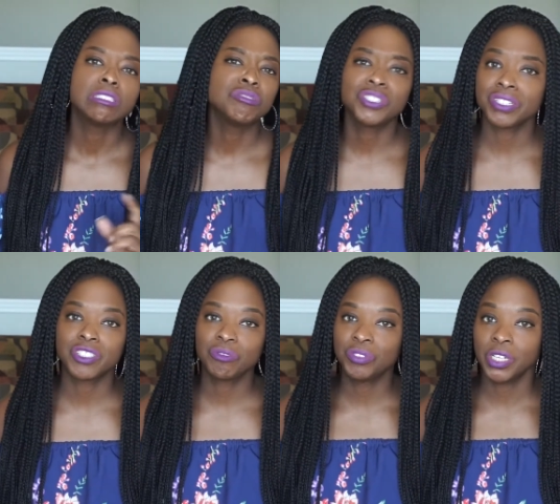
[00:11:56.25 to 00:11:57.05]

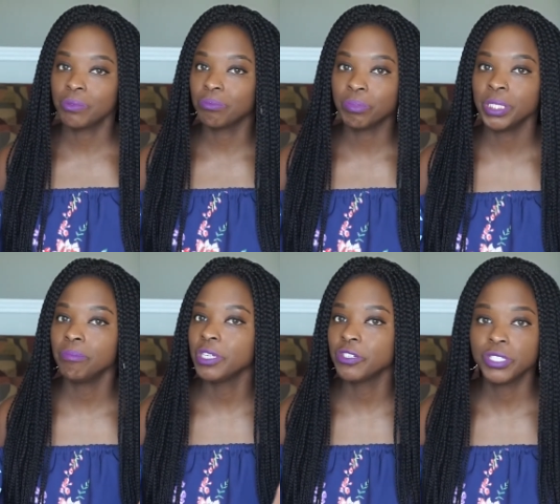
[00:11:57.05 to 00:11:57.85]
just don't put
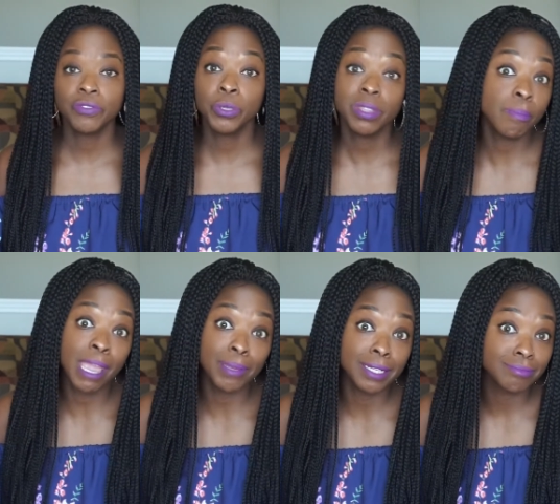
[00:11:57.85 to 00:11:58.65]
pictures of you and the
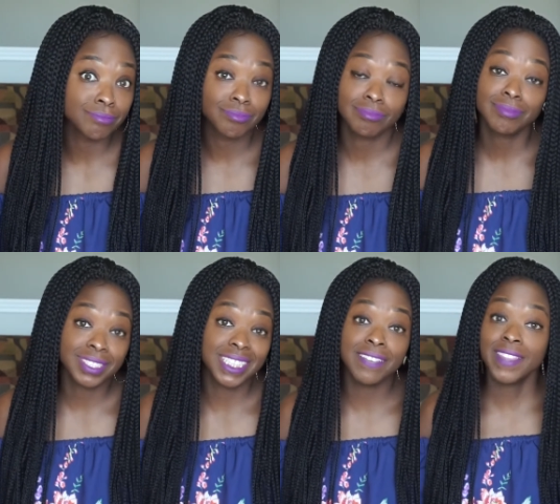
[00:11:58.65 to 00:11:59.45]
baby.
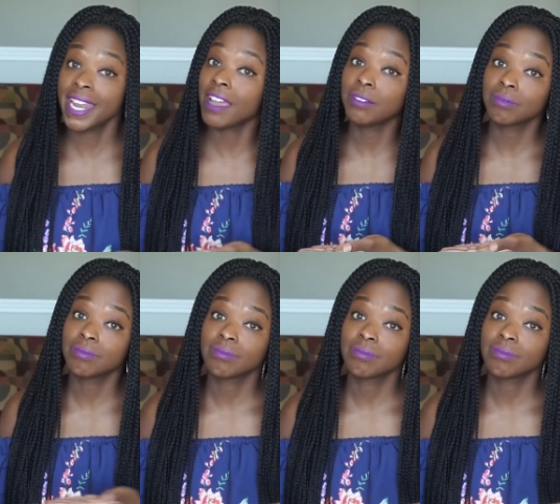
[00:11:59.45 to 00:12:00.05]
Leave that out.